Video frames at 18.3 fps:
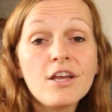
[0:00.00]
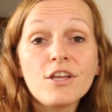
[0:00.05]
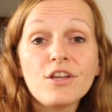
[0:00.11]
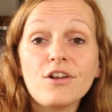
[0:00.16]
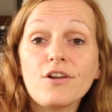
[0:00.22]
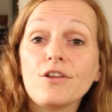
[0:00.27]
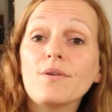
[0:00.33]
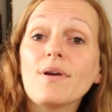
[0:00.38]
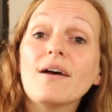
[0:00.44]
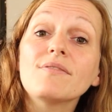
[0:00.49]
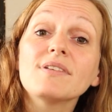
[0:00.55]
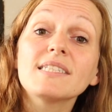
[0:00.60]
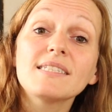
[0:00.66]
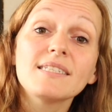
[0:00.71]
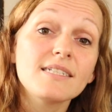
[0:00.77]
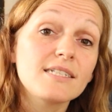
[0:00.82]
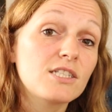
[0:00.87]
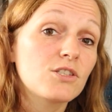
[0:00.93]
you know, you have a
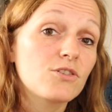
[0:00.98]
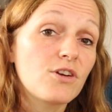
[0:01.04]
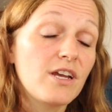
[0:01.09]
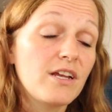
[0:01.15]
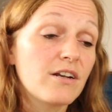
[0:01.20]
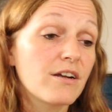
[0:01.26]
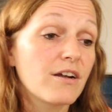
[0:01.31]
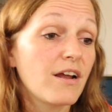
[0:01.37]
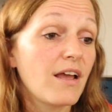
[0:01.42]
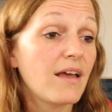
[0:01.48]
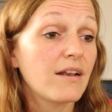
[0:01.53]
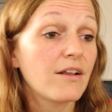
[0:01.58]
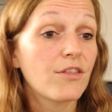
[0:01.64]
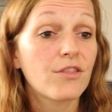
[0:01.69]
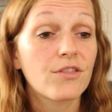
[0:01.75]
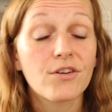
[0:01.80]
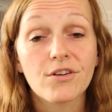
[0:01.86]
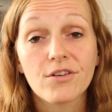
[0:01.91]
6th grader and a
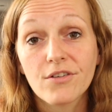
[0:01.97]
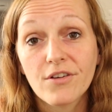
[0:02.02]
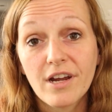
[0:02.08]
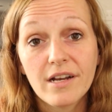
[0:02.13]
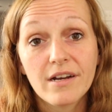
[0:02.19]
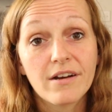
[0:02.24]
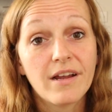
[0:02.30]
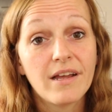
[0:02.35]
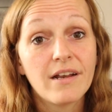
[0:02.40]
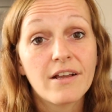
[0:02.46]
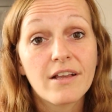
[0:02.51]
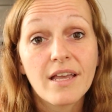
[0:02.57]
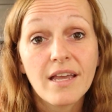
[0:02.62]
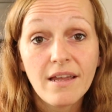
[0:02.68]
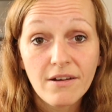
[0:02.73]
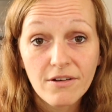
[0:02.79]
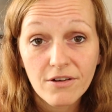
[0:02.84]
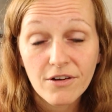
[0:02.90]
3rd grader and a
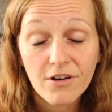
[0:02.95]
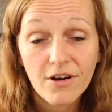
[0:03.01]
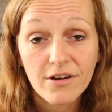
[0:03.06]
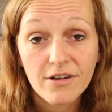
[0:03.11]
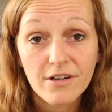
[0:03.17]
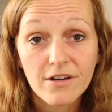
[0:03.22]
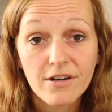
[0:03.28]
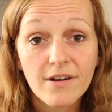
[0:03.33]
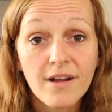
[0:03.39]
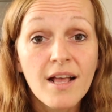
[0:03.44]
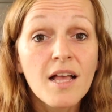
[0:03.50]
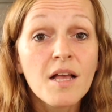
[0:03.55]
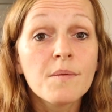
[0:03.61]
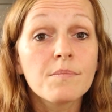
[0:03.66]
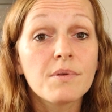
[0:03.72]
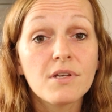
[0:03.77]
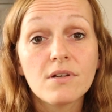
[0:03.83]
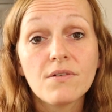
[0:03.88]
kindergartner,
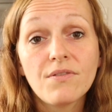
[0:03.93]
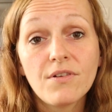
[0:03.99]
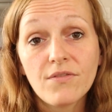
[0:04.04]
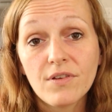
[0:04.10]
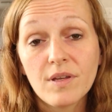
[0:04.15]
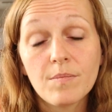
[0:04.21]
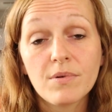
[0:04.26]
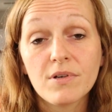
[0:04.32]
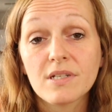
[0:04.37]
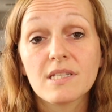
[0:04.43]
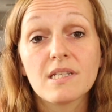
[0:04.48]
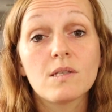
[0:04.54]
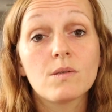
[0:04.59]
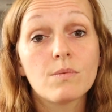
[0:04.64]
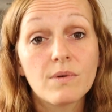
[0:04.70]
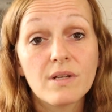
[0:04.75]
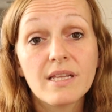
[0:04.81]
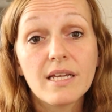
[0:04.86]
Beautiful Feet Books
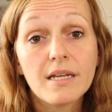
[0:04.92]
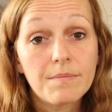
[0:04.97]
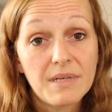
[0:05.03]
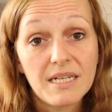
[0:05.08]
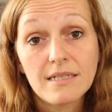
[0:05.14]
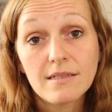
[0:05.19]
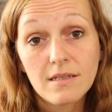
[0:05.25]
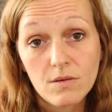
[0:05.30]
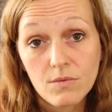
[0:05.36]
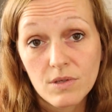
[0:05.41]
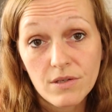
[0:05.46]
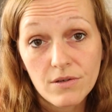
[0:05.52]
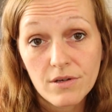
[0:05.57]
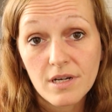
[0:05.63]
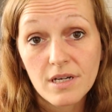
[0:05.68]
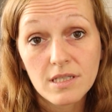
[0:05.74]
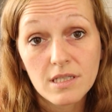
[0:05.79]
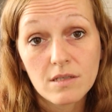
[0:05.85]
is really amazing with
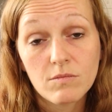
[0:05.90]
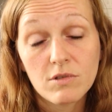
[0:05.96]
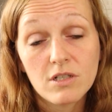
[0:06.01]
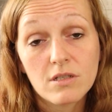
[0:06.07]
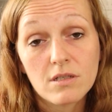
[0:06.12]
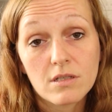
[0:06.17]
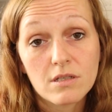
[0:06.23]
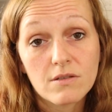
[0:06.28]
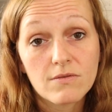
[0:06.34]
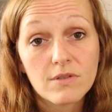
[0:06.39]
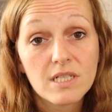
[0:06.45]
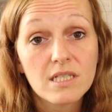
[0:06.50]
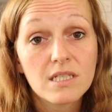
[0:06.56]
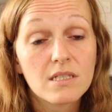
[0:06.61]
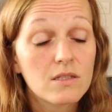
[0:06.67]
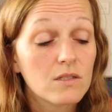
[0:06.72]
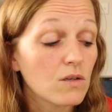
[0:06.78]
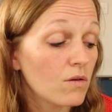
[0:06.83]
their customer
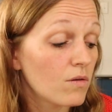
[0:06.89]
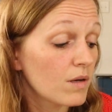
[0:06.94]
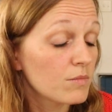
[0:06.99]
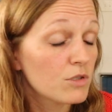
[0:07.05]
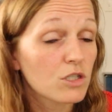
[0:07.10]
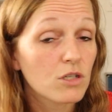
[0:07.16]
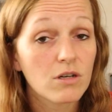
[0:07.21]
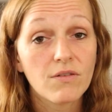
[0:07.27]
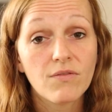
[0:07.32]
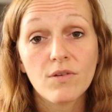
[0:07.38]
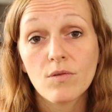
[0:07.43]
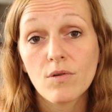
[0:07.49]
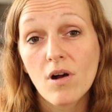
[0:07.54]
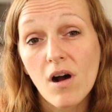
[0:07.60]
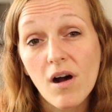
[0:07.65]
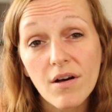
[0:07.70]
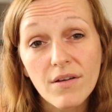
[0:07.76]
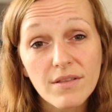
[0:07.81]
service. So I'm sure if you
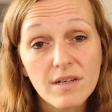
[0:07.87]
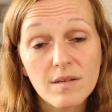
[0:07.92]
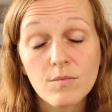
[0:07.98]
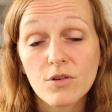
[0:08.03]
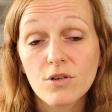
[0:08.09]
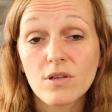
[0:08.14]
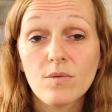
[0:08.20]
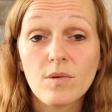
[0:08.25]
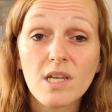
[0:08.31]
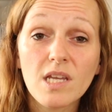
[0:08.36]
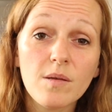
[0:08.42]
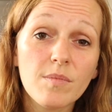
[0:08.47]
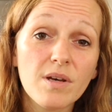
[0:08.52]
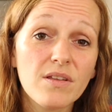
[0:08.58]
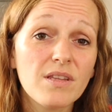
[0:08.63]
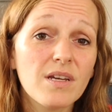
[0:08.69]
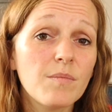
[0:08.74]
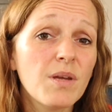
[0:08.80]
call them or you
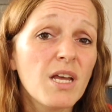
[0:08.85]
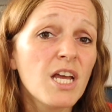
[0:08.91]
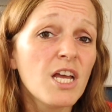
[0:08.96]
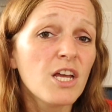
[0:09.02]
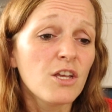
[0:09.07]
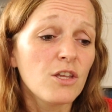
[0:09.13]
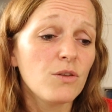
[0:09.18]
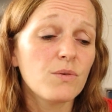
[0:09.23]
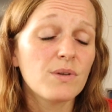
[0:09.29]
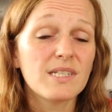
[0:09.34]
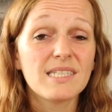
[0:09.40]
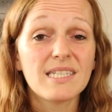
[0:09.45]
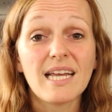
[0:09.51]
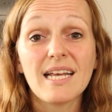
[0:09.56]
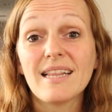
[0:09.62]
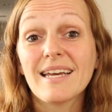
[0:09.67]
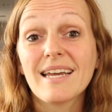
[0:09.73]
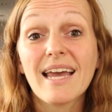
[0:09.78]
email them, you can
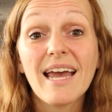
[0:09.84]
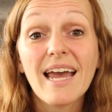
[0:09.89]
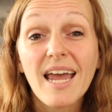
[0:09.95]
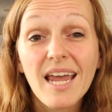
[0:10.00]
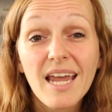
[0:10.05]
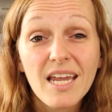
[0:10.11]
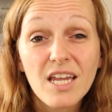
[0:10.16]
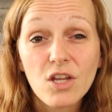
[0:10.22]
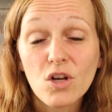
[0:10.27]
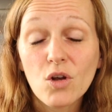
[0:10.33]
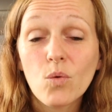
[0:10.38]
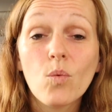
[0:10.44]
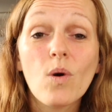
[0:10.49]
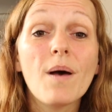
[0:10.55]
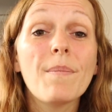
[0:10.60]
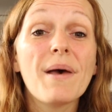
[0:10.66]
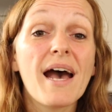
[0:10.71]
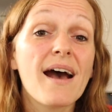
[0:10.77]
say like, hey, you know,
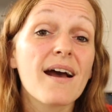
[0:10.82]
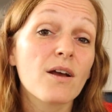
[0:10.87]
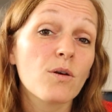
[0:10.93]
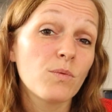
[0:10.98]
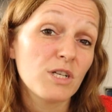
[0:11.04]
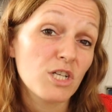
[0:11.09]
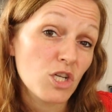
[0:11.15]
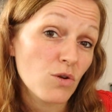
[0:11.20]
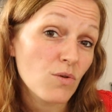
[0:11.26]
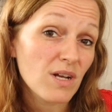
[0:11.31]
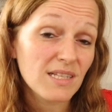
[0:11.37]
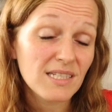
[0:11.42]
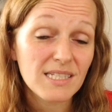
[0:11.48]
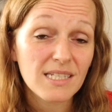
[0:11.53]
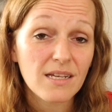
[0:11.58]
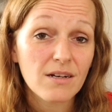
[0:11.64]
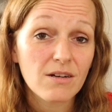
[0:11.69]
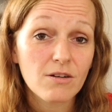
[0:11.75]
what pack would you
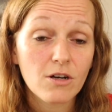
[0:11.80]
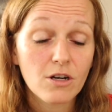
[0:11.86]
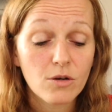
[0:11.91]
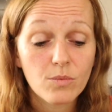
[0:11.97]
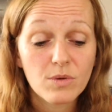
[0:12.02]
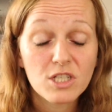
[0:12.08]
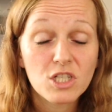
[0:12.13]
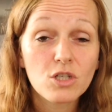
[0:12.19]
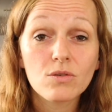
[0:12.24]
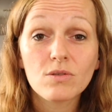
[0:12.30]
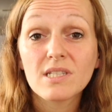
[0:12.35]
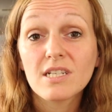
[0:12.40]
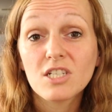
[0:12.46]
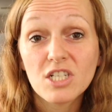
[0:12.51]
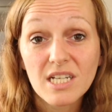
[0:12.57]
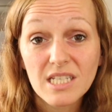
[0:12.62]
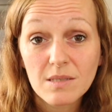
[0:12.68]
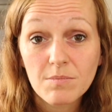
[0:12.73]
consider or would you
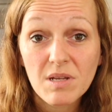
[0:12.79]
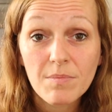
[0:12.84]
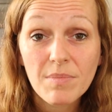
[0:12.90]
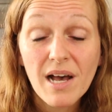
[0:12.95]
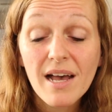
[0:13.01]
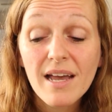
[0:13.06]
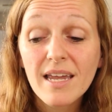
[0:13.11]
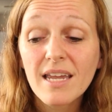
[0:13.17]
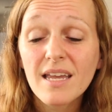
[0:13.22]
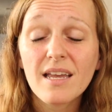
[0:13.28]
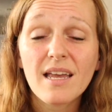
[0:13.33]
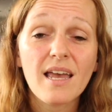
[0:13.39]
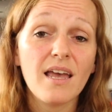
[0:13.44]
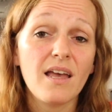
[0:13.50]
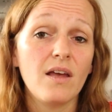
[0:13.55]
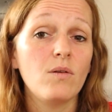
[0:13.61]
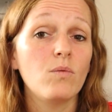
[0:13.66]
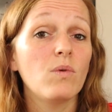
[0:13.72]
suggest me buying,
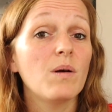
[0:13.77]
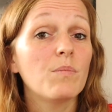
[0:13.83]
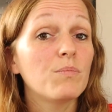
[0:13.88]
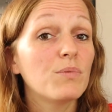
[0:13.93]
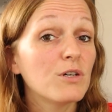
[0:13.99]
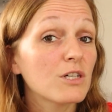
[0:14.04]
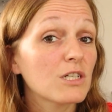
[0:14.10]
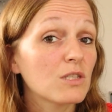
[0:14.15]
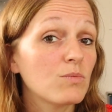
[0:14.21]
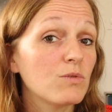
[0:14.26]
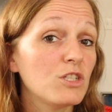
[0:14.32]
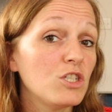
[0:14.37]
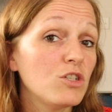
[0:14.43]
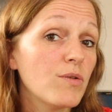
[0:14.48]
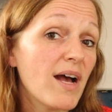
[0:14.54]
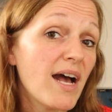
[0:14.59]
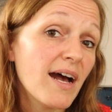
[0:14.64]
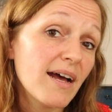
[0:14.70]
and what books would
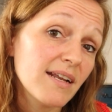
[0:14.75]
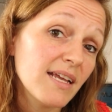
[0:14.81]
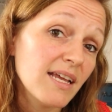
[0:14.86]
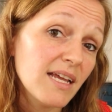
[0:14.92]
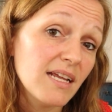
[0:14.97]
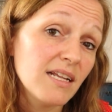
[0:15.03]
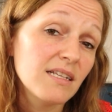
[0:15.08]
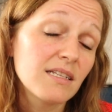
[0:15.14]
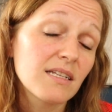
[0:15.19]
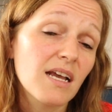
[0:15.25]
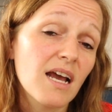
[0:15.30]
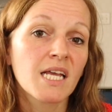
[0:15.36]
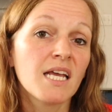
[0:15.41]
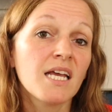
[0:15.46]
you add in?